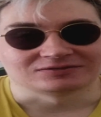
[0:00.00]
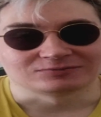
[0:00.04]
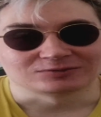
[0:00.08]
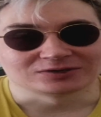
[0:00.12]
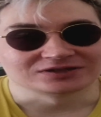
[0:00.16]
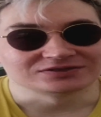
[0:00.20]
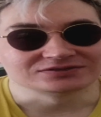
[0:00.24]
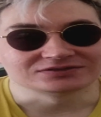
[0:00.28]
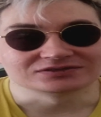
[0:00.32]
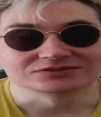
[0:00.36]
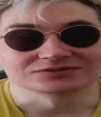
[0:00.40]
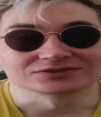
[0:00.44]

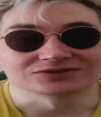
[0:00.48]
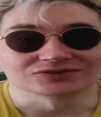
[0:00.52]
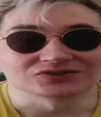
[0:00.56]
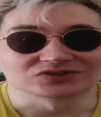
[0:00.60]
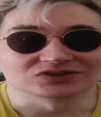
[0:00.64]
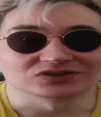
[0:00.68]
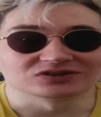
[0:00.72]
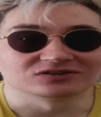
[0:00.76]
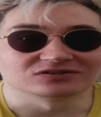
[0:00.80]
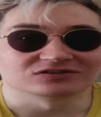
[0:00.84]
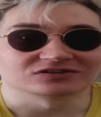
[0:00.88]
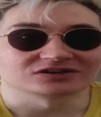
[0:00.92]
wanted to
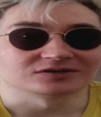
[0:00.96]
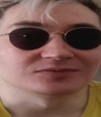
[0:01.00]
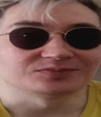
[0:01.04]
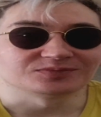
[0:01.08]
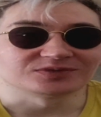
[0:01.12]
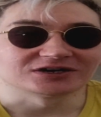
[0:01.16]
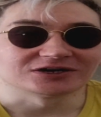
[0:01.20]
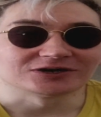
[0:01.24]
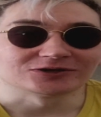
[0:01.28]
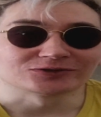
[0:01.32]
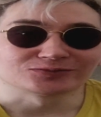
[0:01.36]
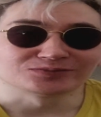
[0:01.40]
talk
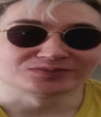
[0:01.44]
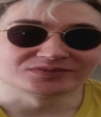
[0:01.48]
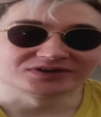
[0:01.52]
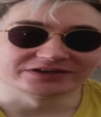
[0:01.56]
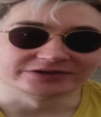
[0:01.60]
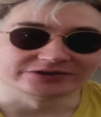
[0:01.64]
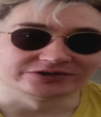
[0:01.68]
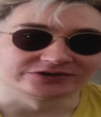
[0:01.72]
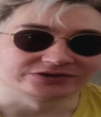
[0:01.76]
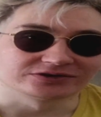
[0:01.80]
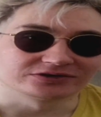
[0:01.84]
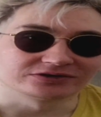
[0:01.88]
about
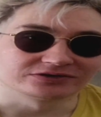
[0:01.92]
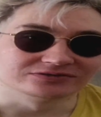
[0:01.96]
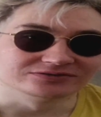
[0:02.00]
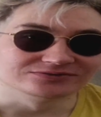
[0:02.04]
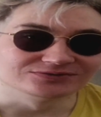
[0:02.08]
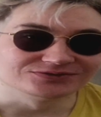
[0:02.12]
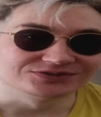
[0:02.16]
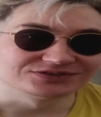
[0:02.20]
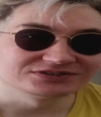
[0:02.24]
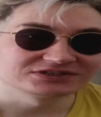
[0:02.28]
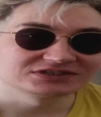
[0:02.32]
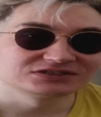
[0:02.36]
my
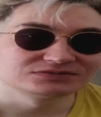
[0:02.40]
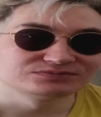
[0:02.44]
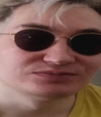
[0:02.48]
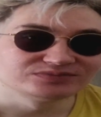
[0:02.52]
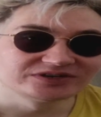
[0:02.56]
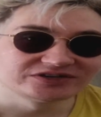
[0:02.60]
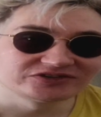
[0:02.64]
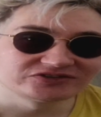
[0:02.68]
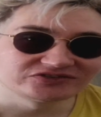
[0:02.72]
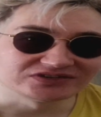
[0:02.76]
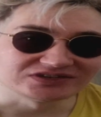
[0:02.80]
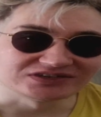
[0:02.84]
occult
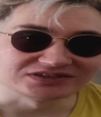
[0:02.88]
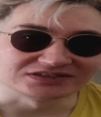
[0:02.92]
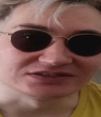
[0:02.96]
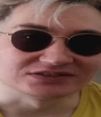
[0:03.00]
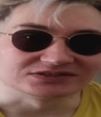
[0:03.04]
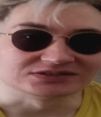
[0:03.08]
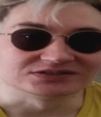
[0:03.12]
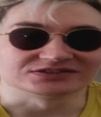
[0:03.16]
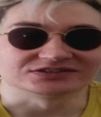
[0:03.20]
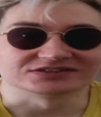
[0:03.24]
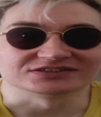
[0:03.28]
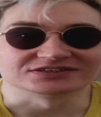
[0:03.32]

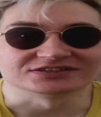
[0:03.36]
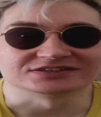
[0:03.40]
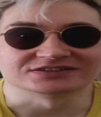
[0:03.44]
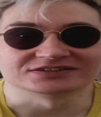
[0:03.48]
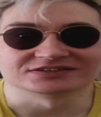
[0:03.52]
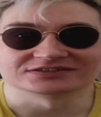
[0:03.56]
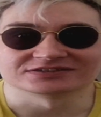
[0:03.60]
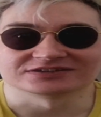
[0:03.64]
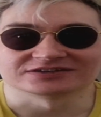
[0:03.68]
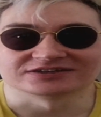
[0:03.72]
experiences.